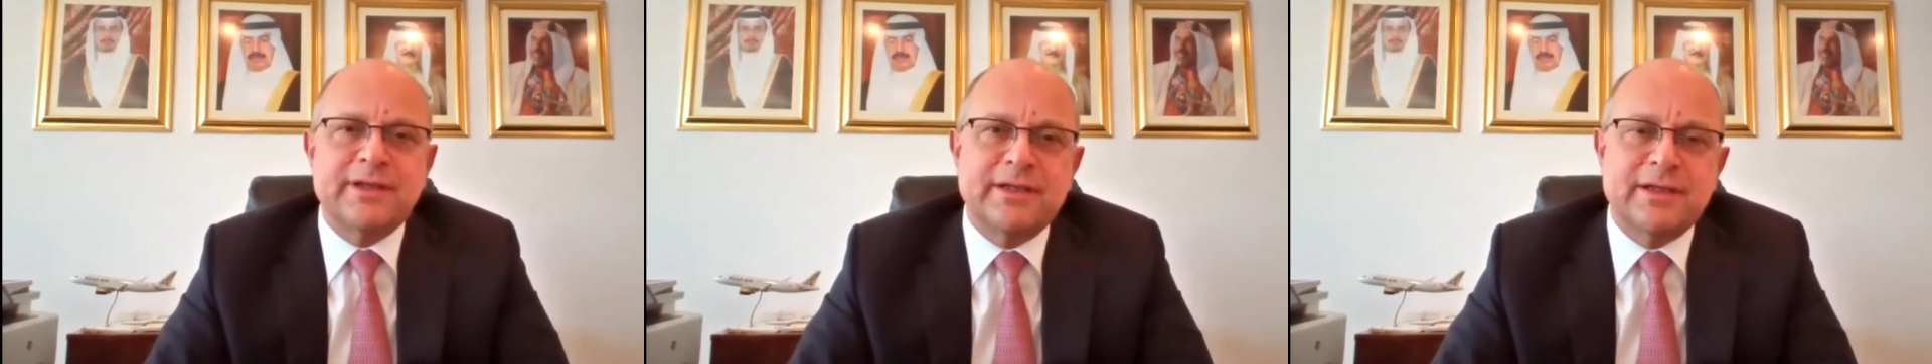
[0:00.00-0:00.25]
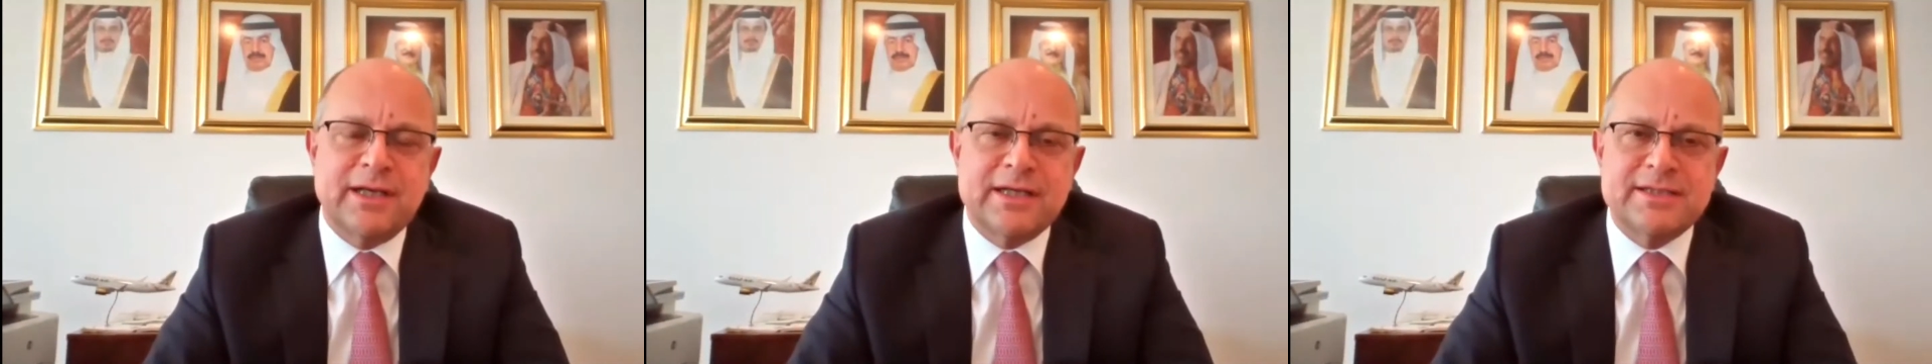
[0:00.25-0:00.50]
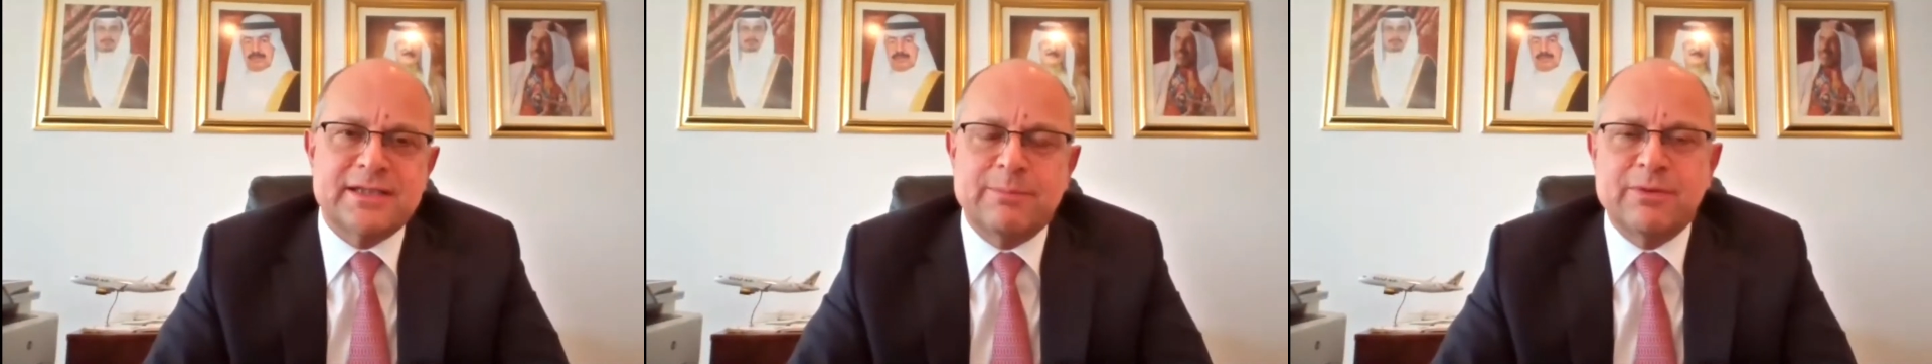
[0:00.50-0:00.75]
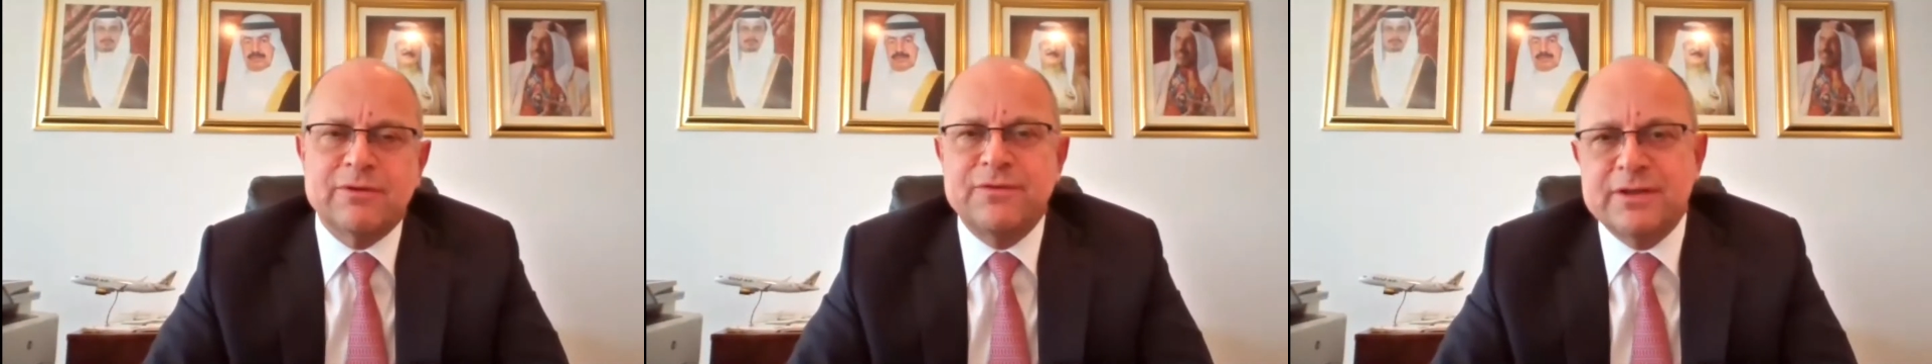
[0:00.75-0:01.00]
the last
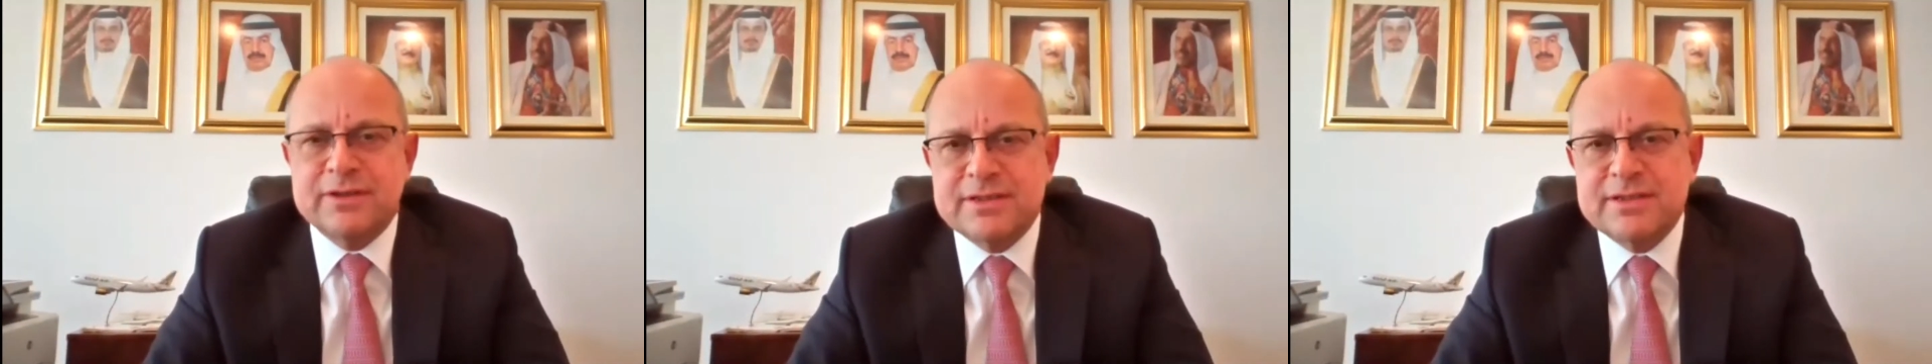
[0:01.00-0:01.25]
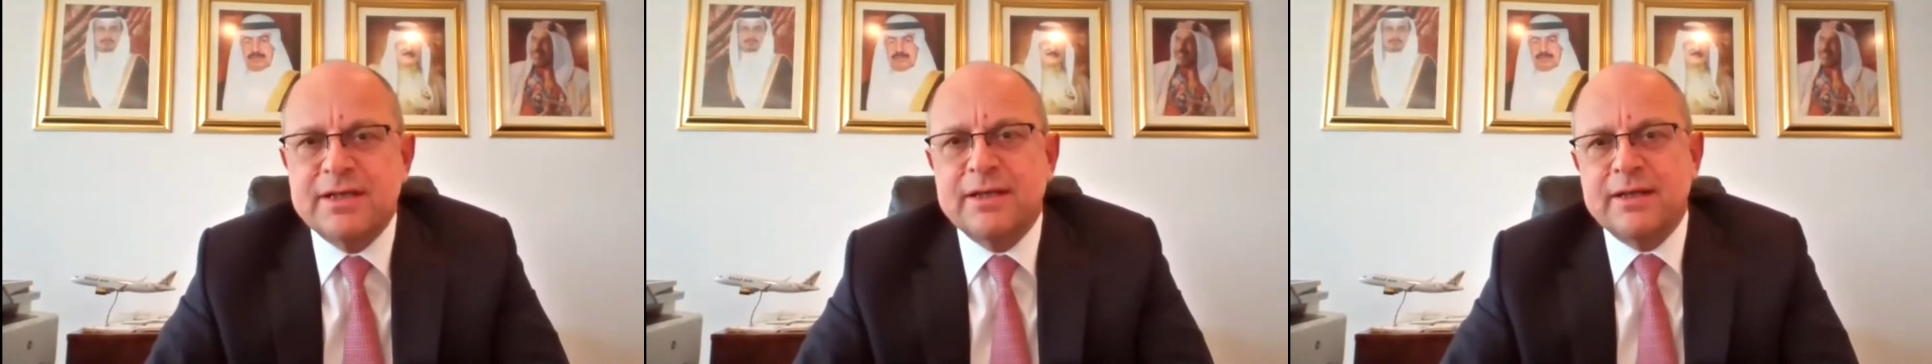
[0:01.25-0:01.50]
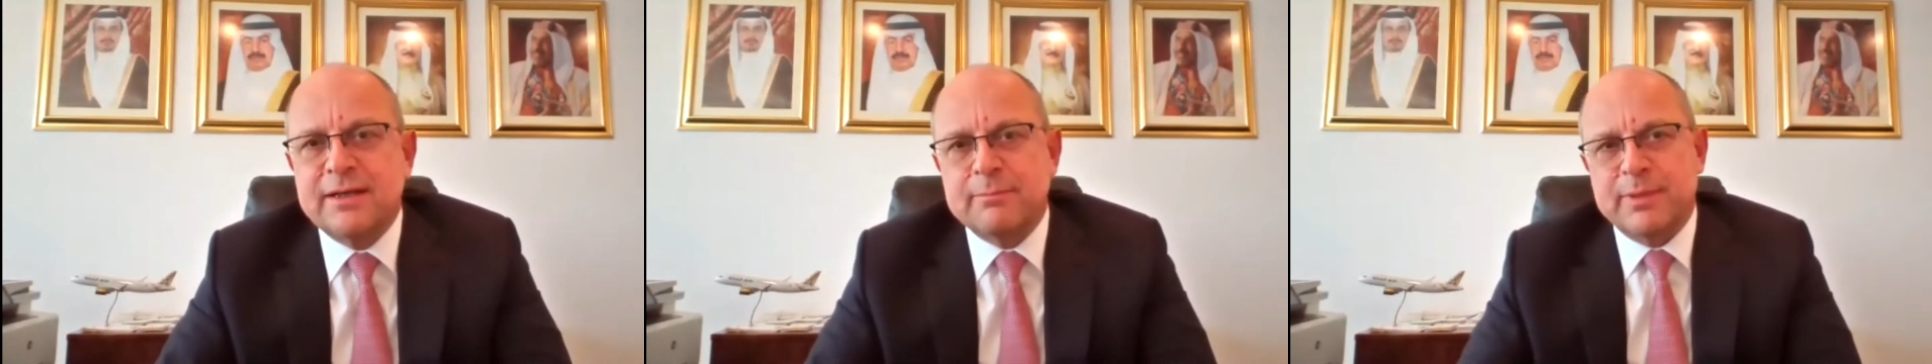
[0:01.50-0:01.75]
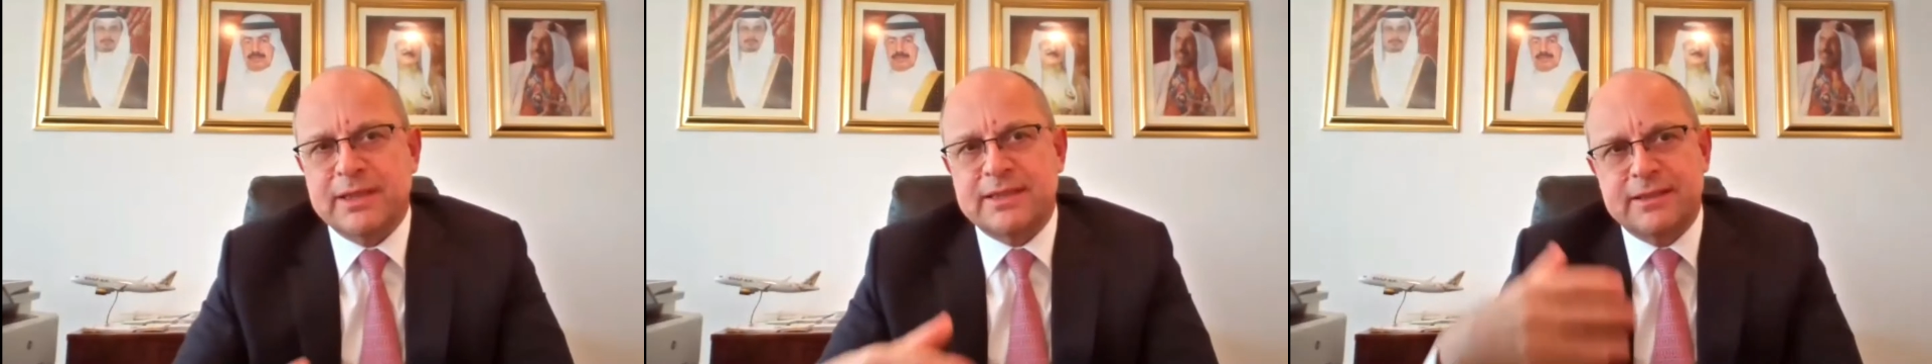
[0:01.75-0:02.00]
couple of years.
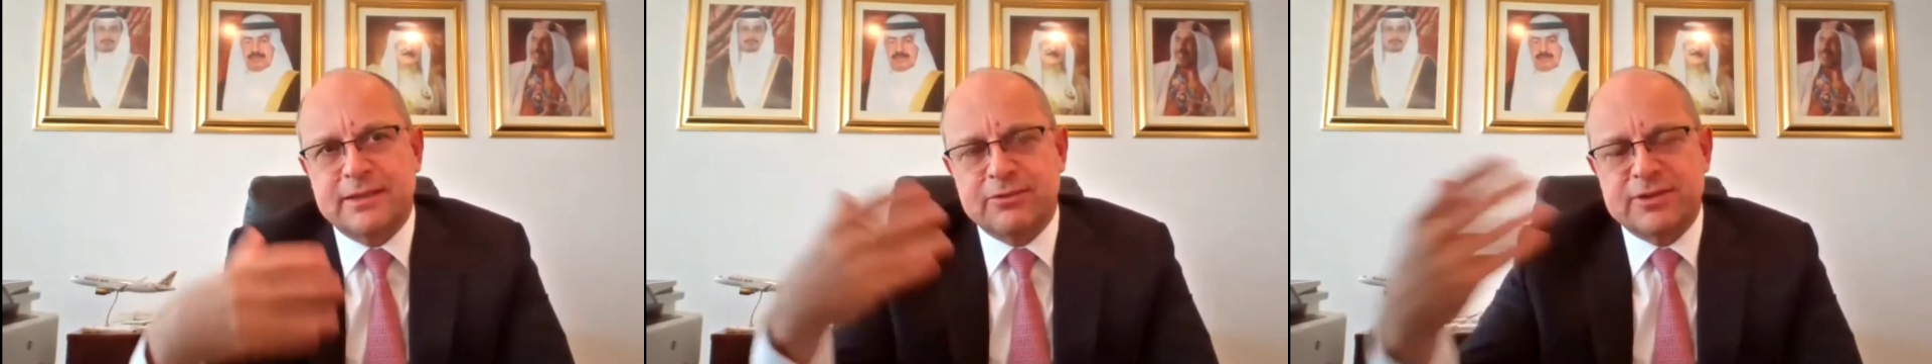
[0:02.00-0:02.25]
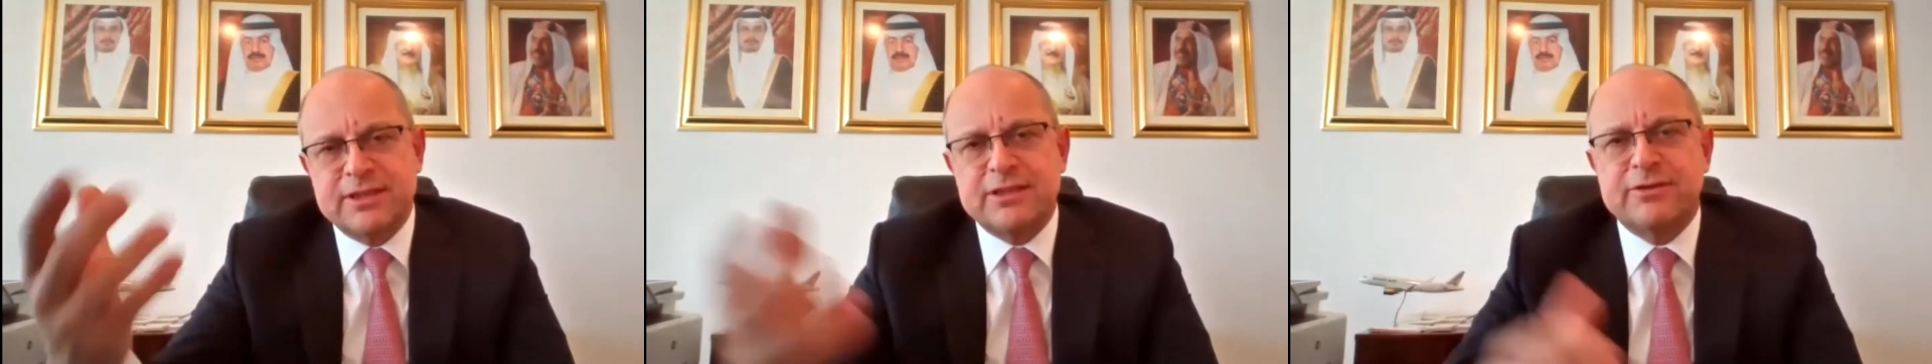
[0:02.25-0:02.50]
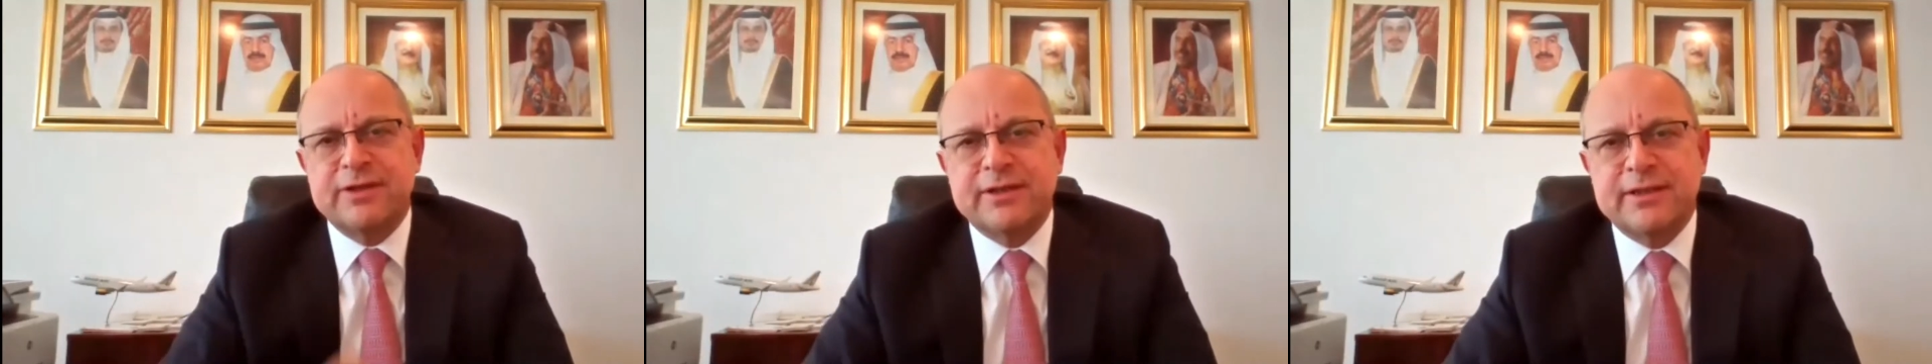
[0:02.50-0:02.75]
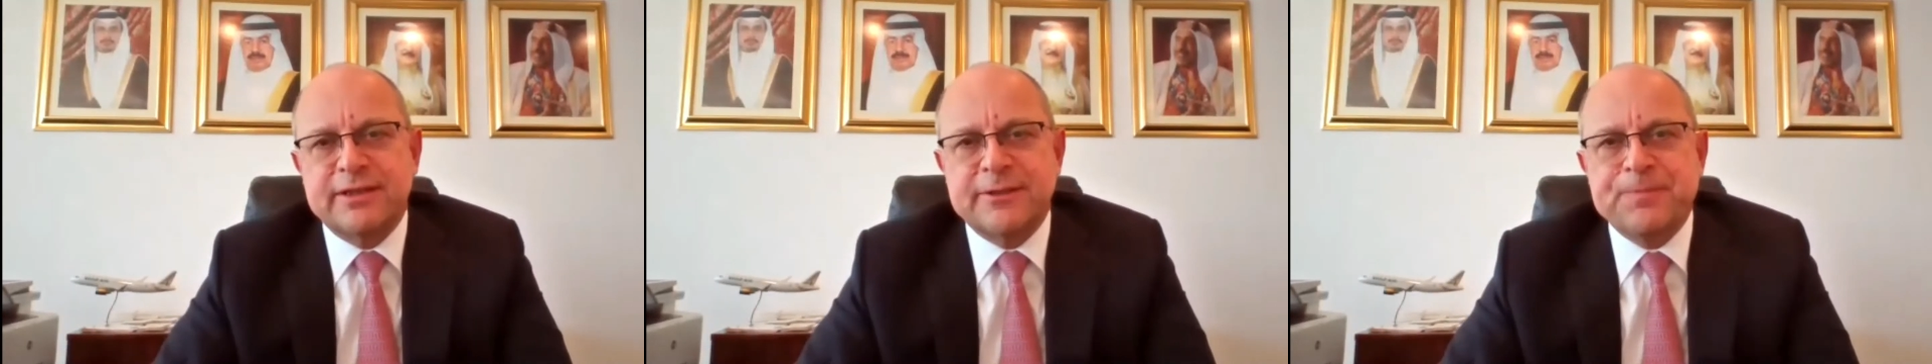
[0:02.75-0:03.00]
But considering
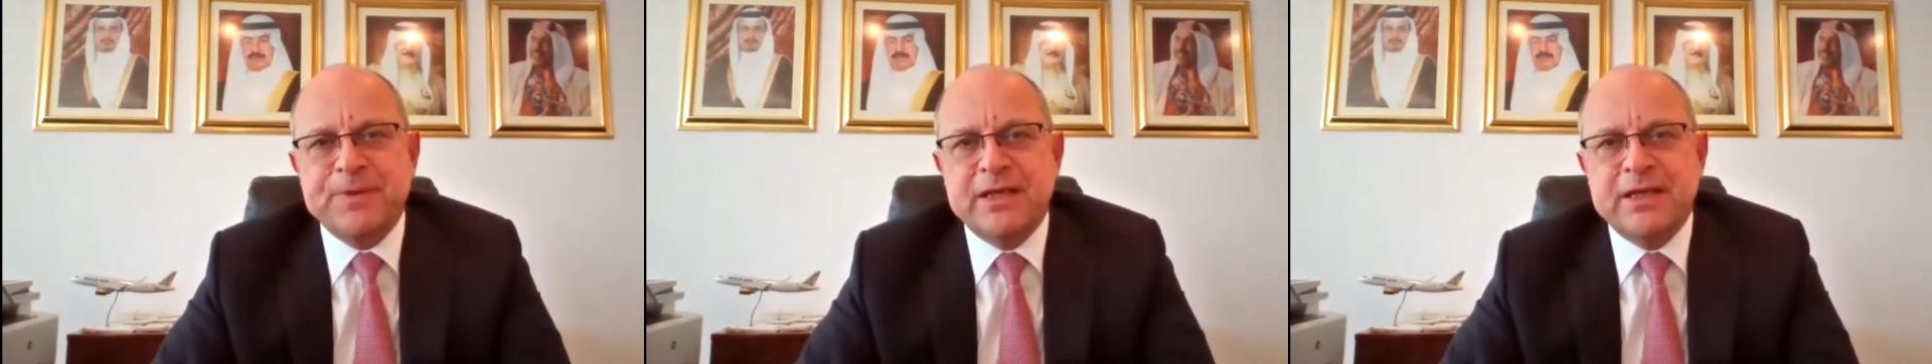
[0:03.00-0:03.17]
the